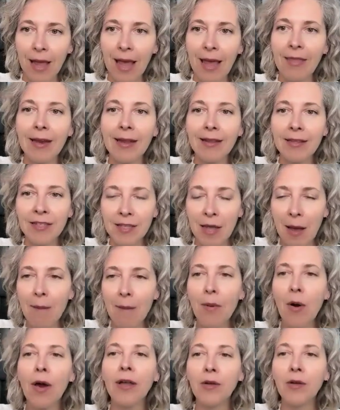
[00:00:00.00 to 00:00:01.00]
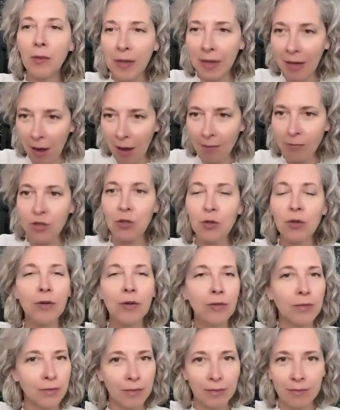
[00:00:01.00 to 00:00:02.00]
And then at some point we come
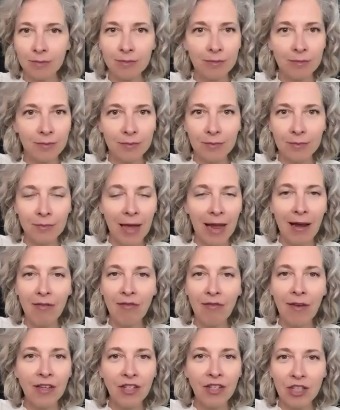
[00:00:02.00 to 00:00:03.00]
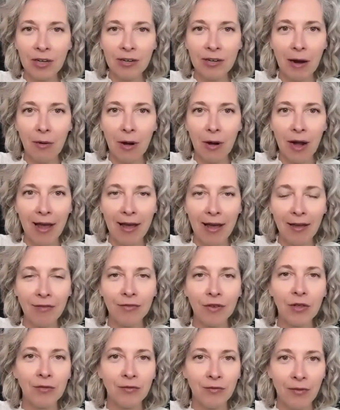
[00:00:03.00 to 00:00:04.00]
to elevation in our
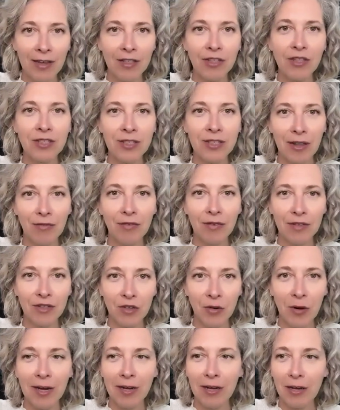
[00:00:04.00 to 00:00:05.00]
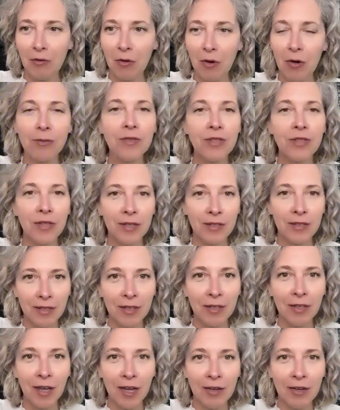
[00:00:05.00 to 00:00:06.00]
life. You find yourself in training rooms,
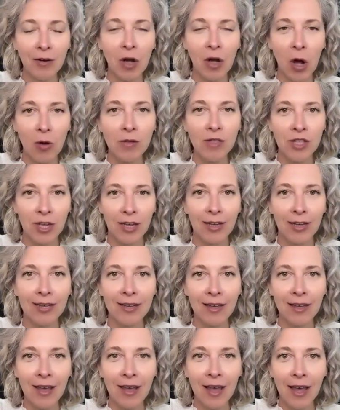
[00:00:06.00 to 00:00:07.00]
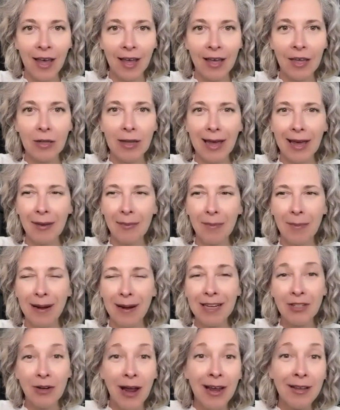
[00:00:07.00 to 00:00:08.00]
in coaching, and you're like,
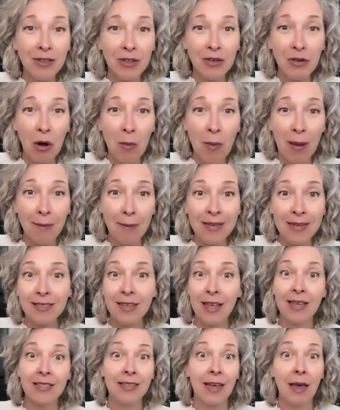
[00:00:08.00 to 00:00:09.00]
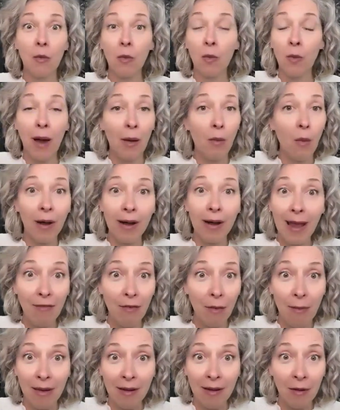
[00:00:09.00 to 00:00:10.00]
but I'm trying to grow my business. I want to
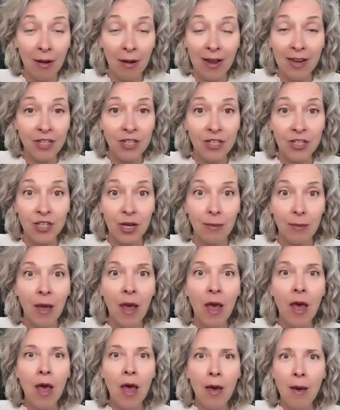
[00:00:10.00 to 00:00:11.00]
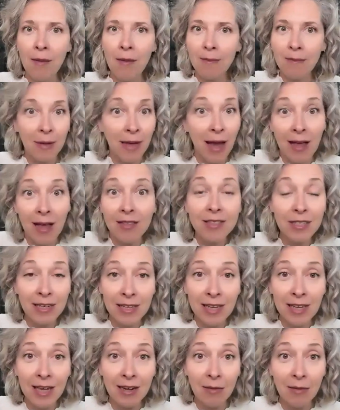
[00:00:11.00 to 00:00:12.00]
have a better relationship.
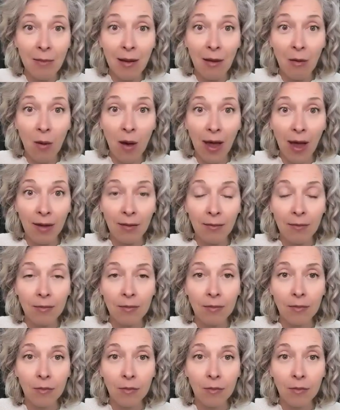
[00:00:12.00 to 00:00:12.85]
Constantly get in my way.